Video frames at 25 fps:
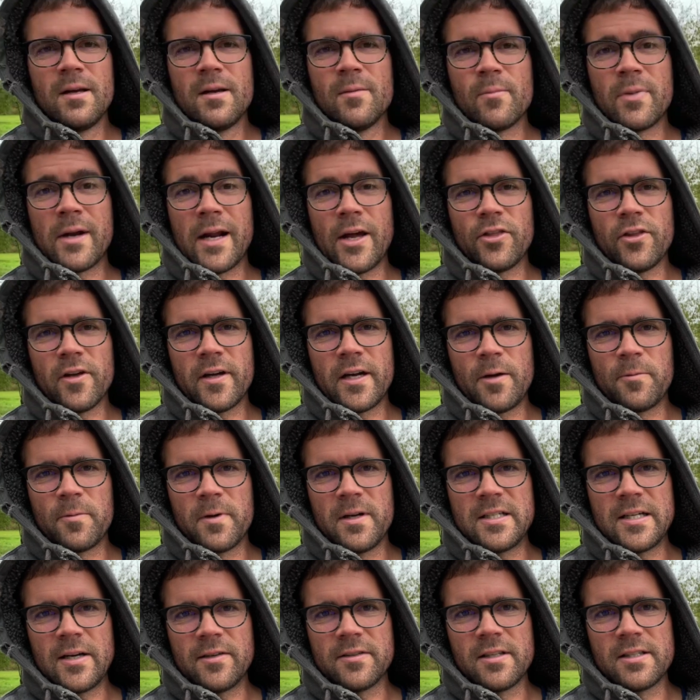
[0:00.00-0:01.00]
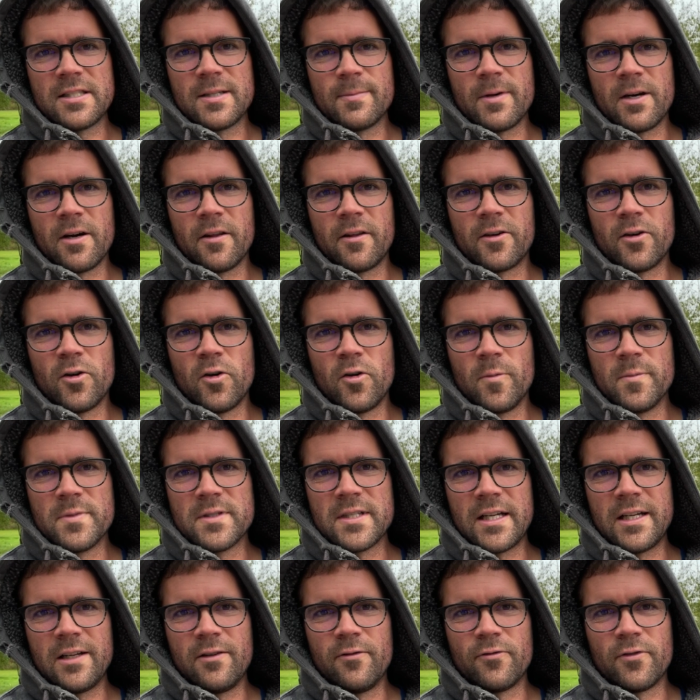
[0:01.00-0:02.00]
but I thought I'd reach out to some other
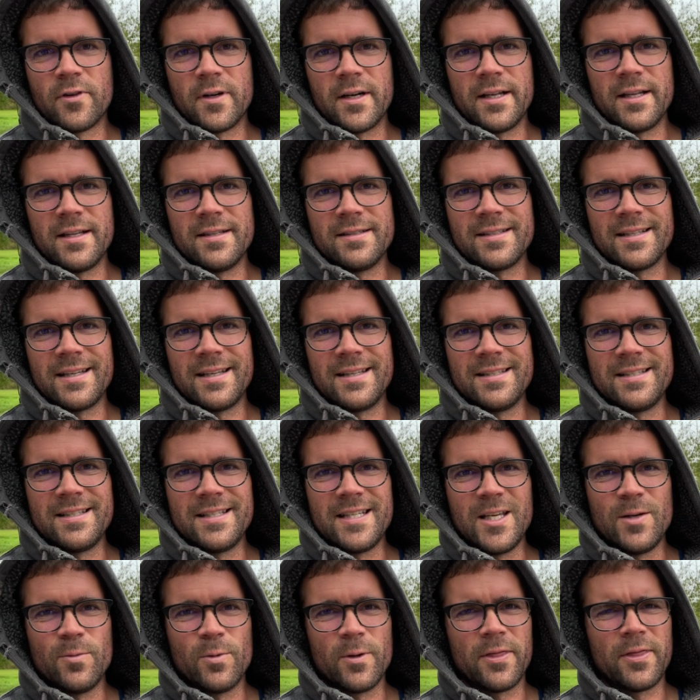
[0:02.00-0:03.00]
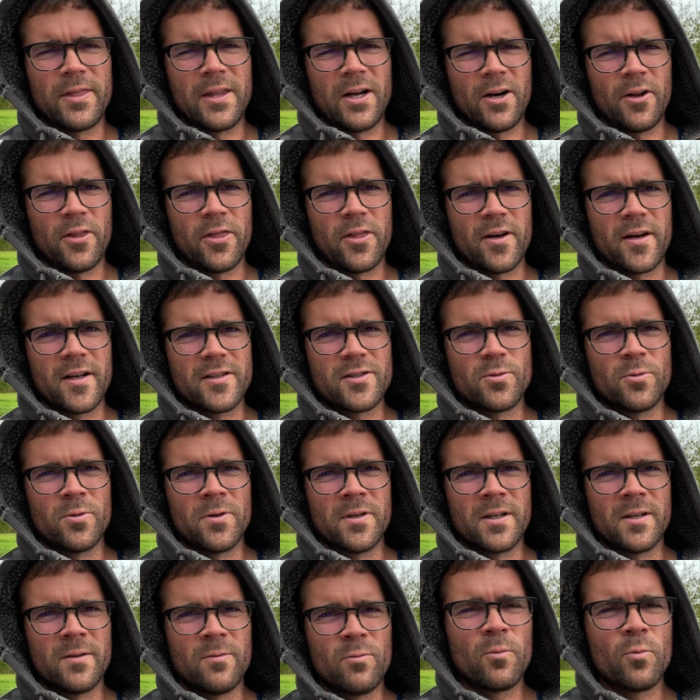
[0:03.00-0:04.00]
homesteading friends and see what their thoughts
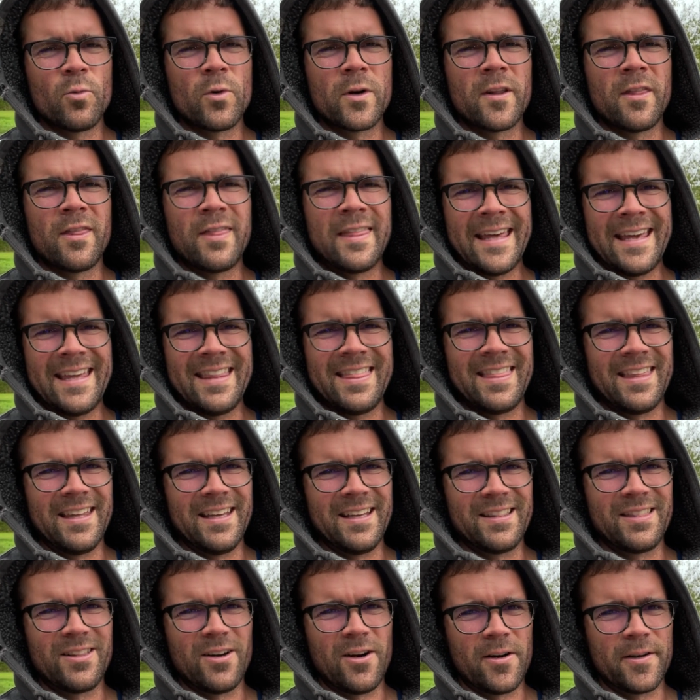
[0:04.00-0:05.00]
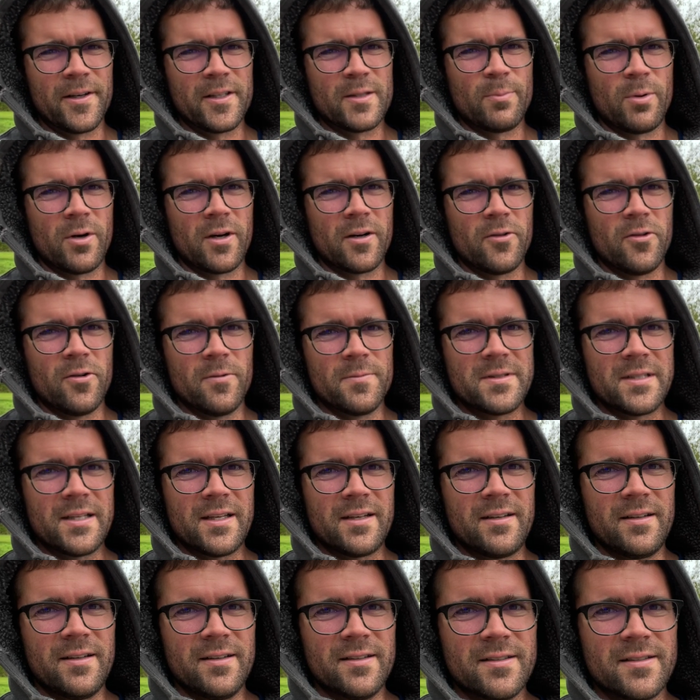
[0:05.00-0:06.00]
were. What do they think the hardest part of
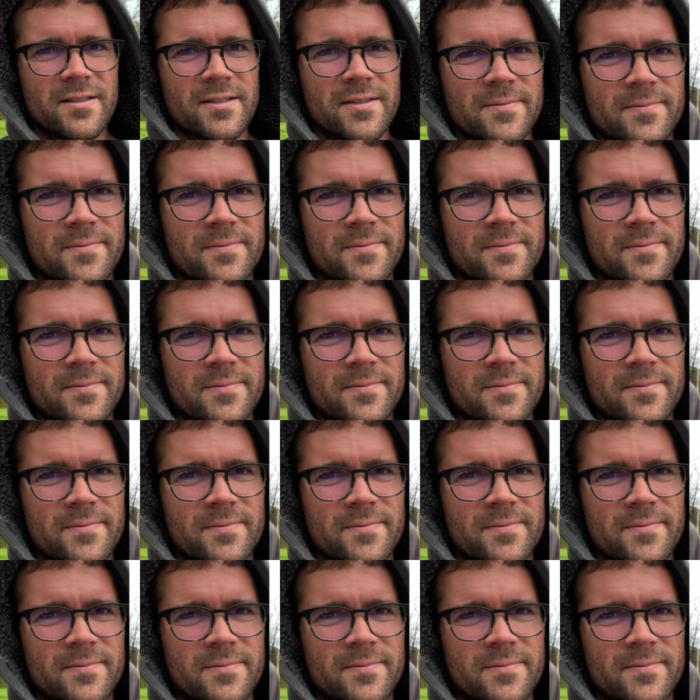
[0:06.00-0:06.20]
homesteading is?